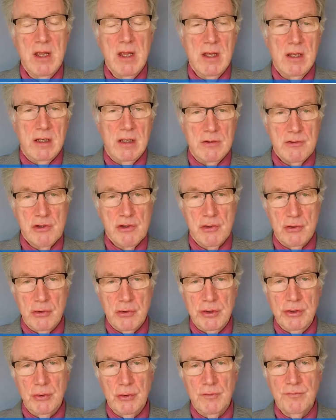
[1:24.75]
Ensure
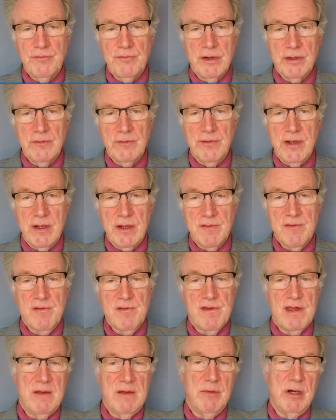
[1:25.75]
your front of house
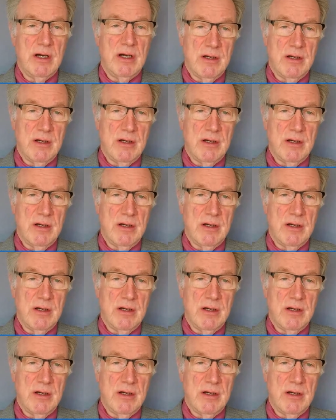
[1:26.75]
team are